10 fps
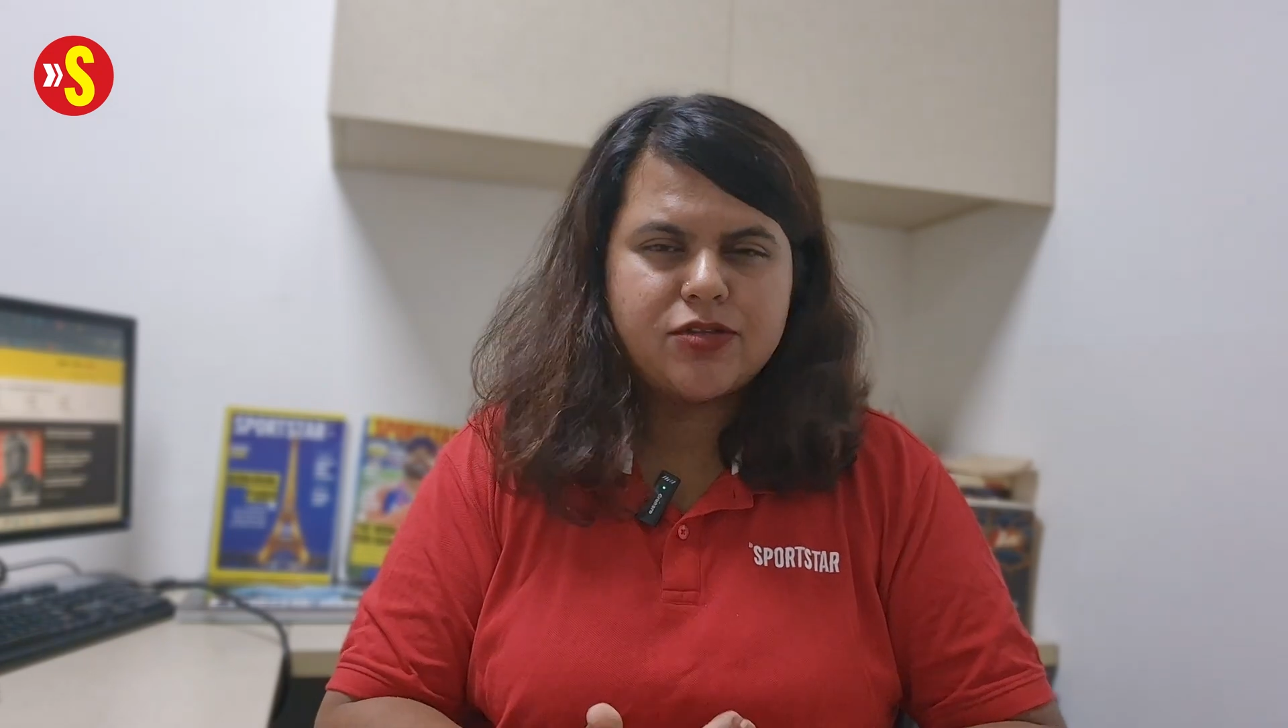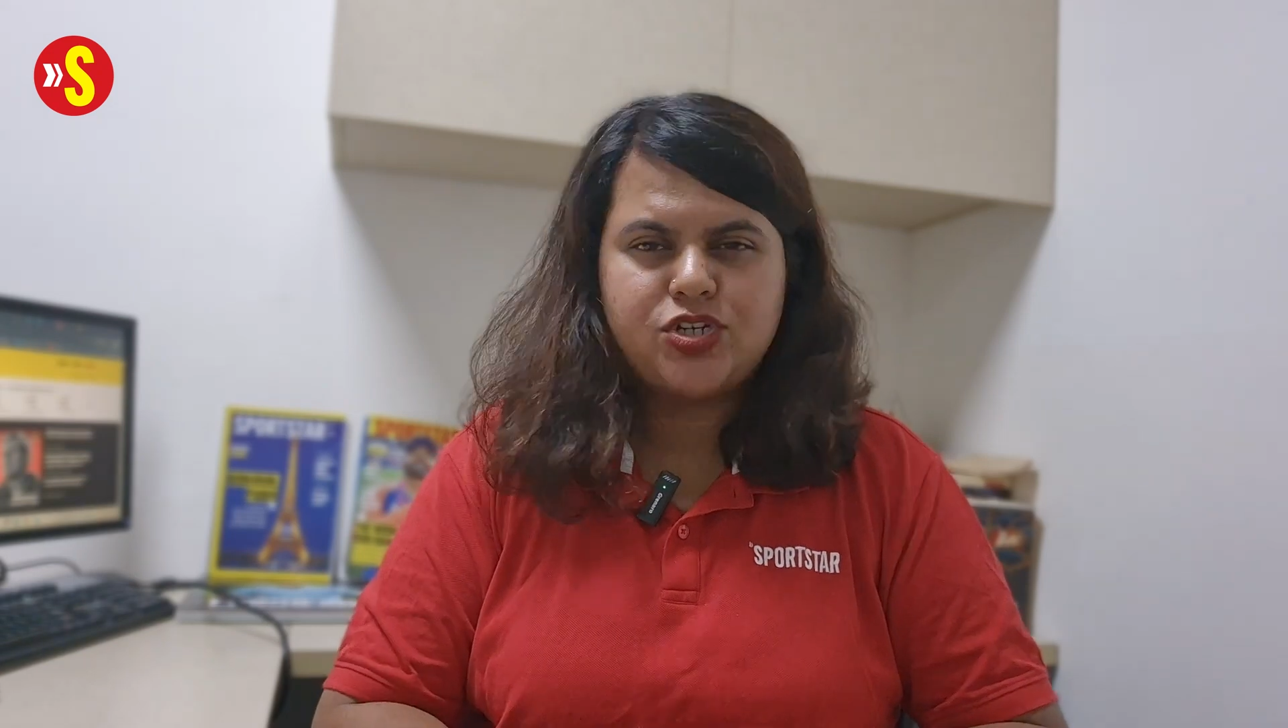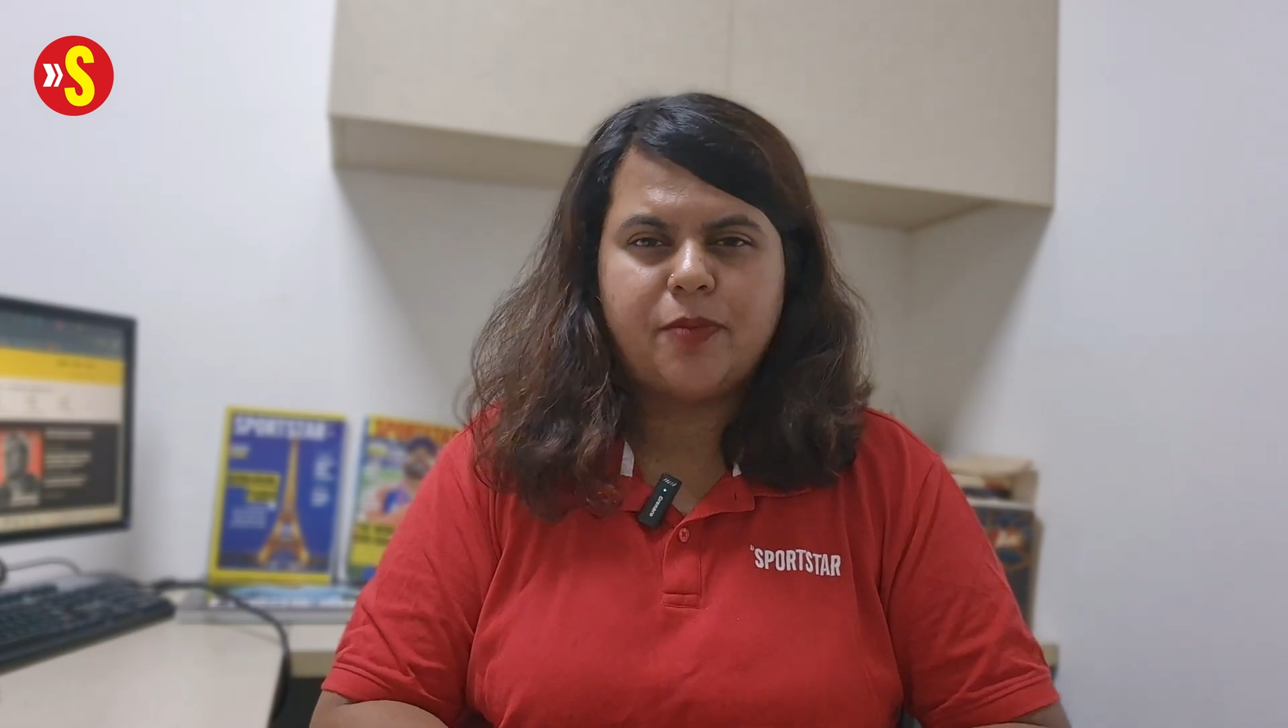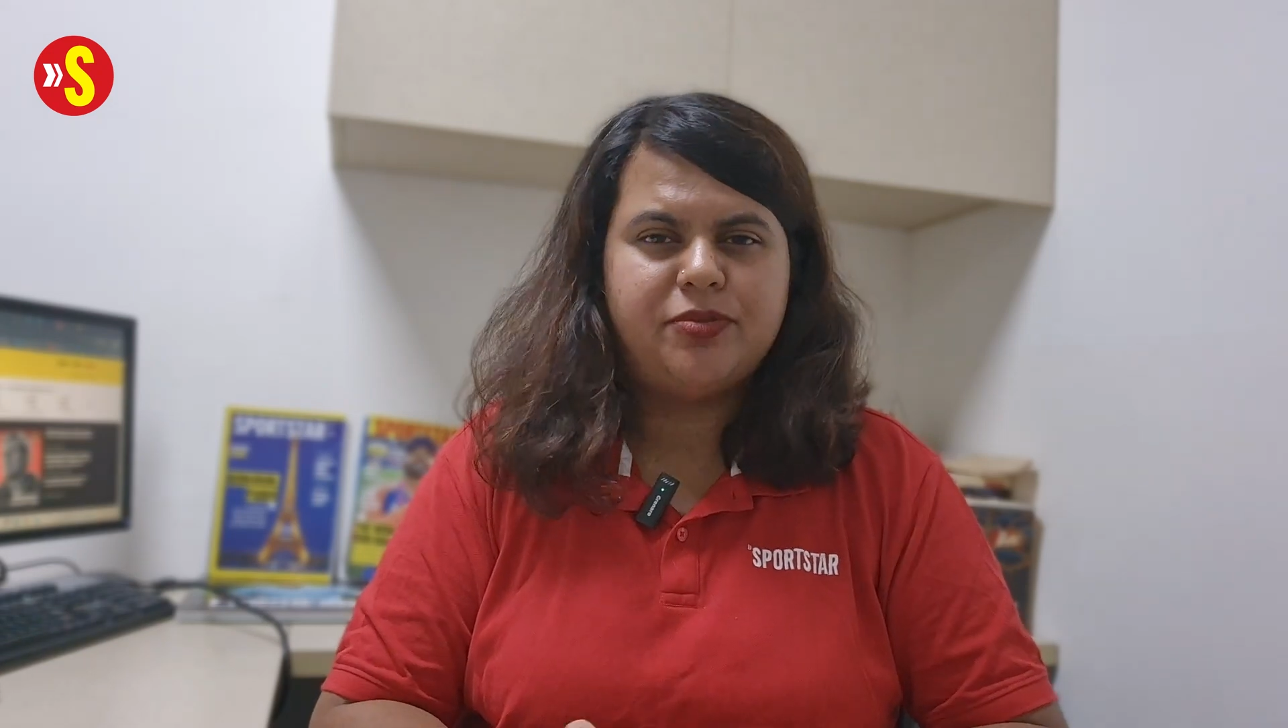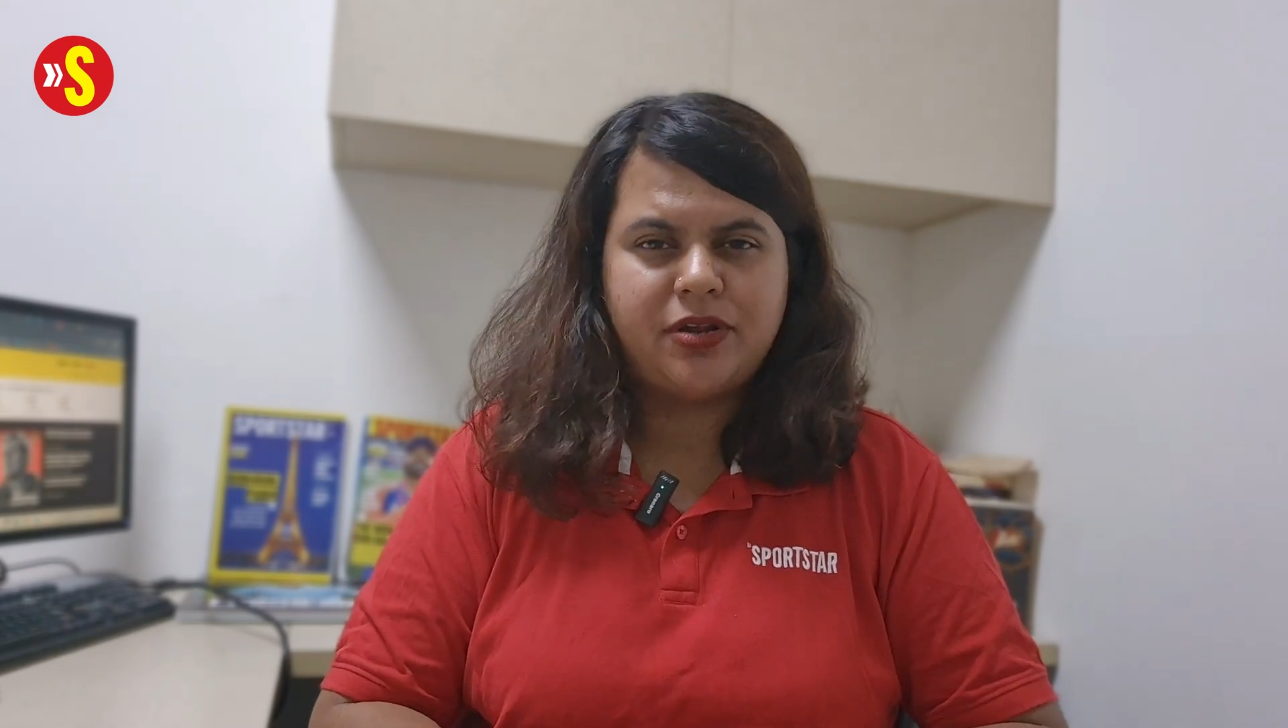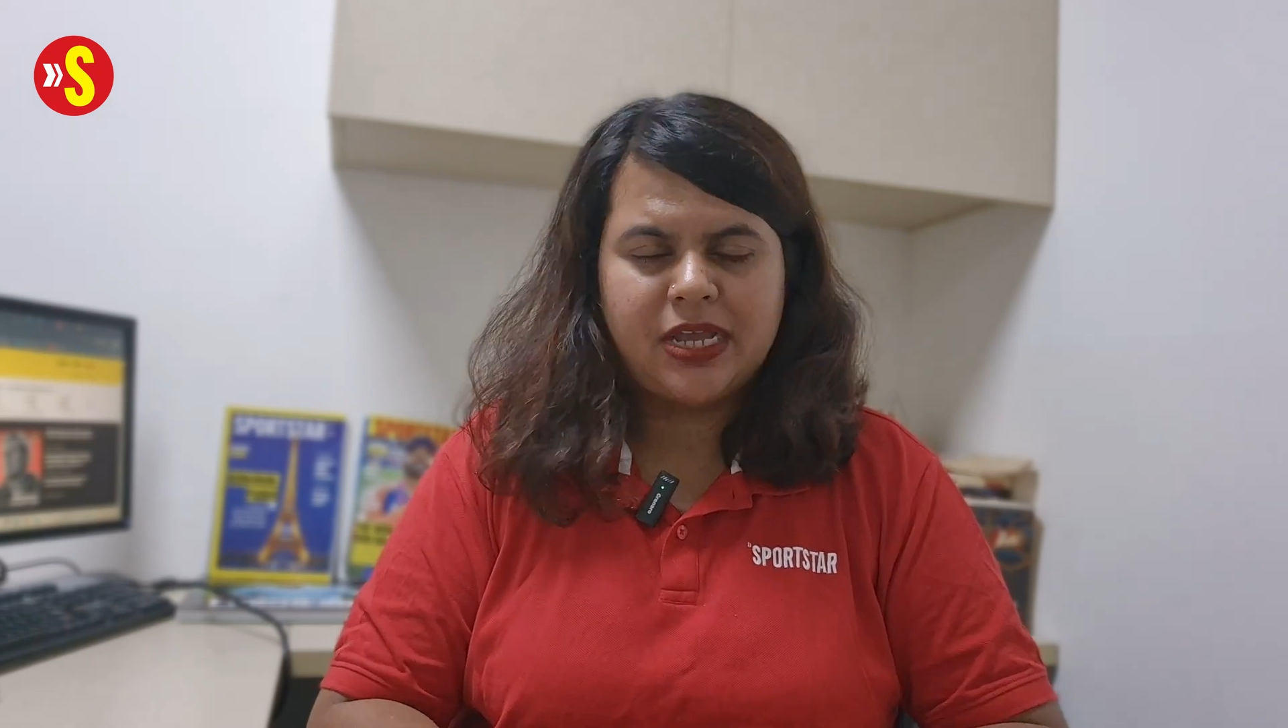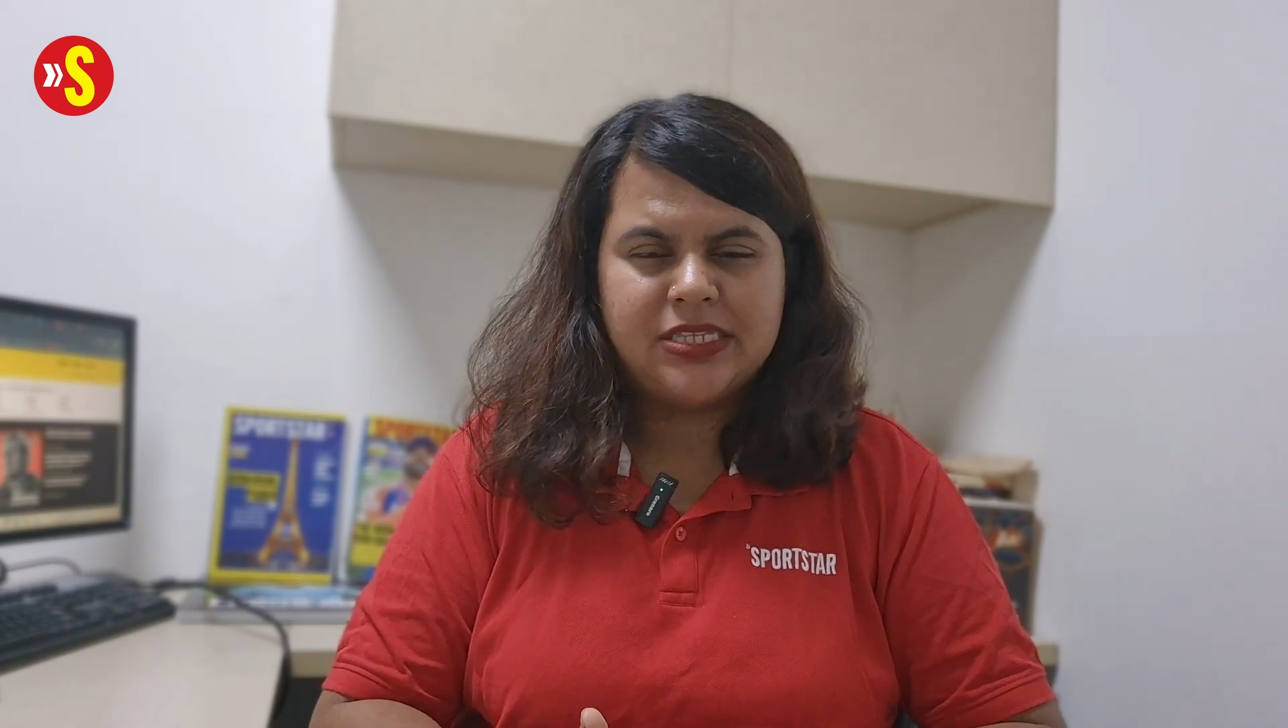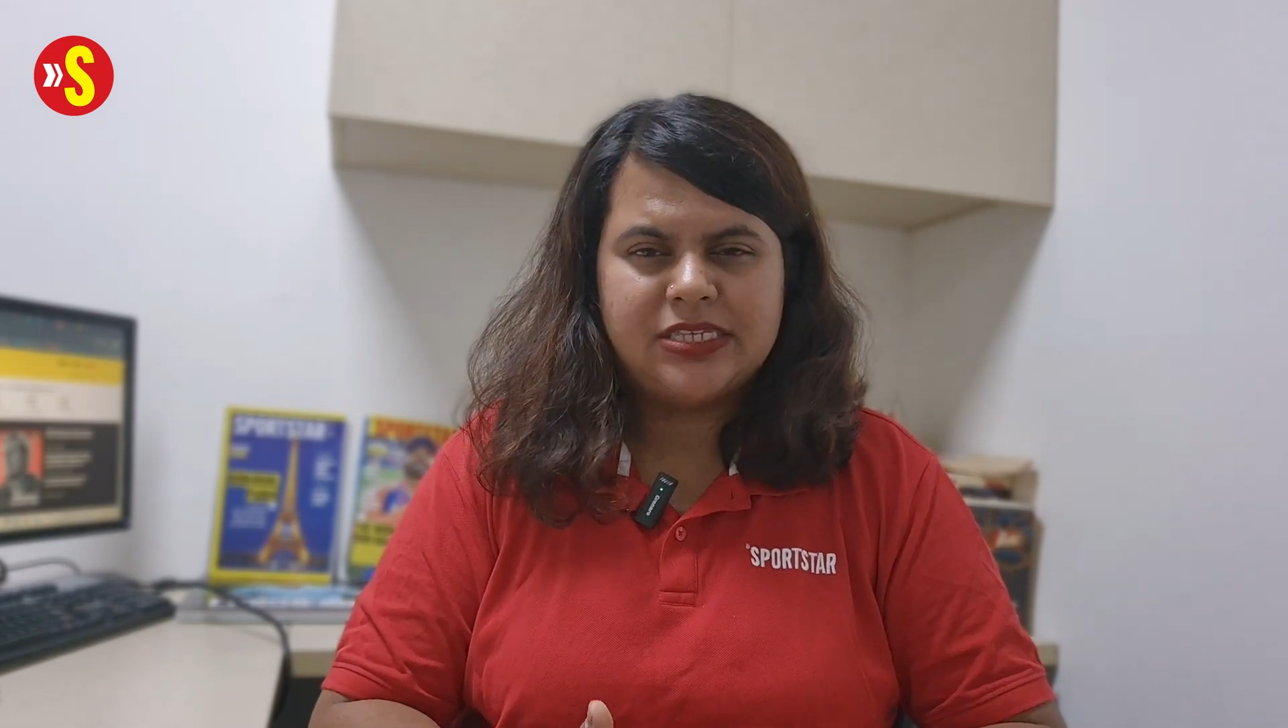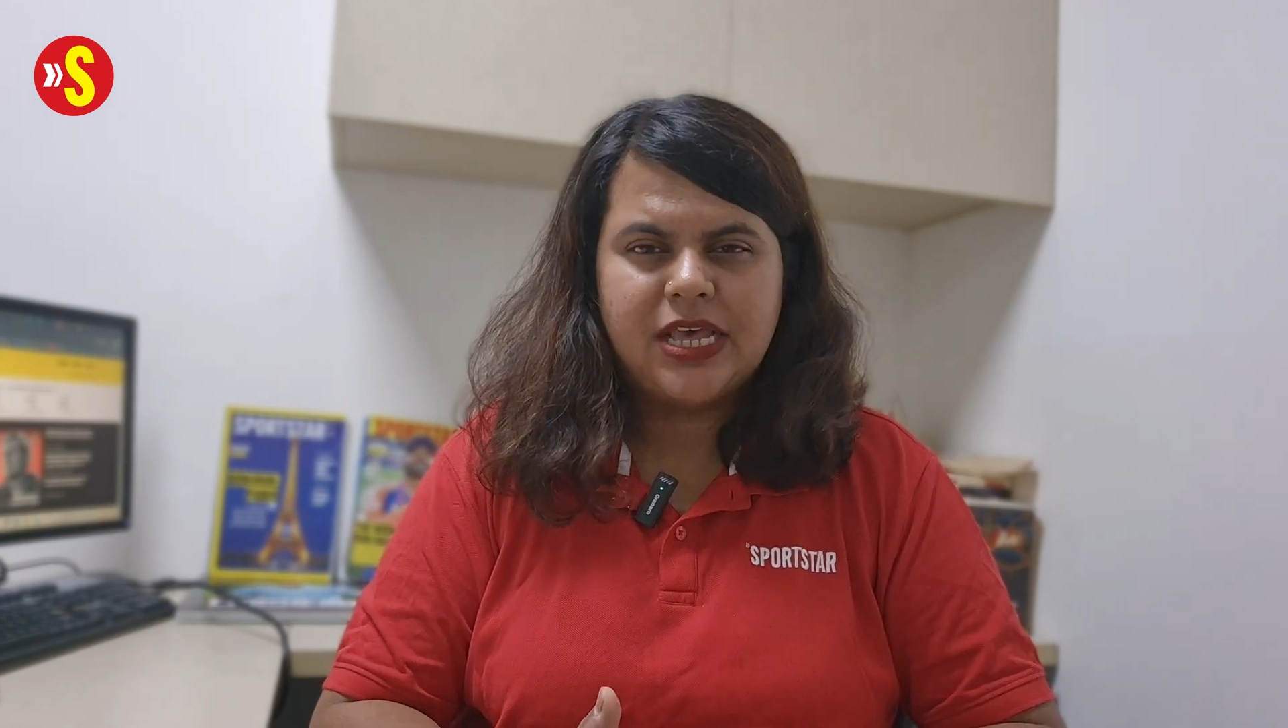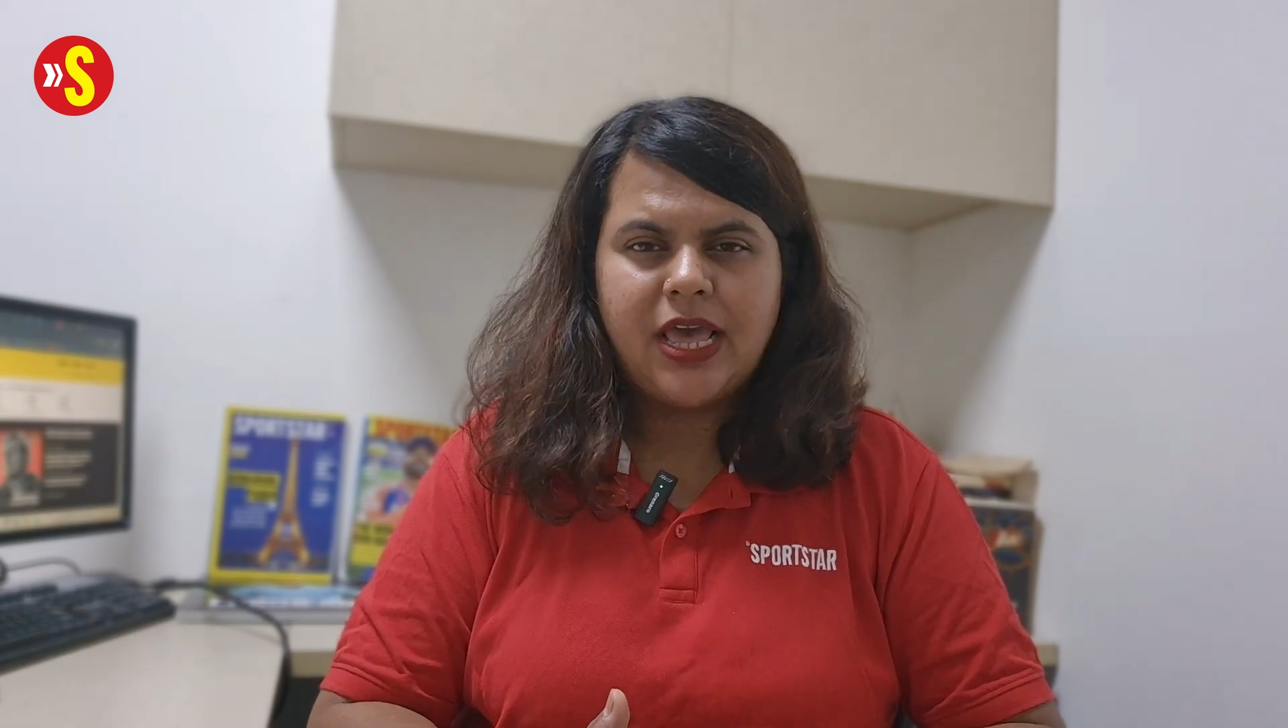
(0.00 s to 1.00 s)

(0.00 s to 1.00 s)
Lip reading: stop the runs.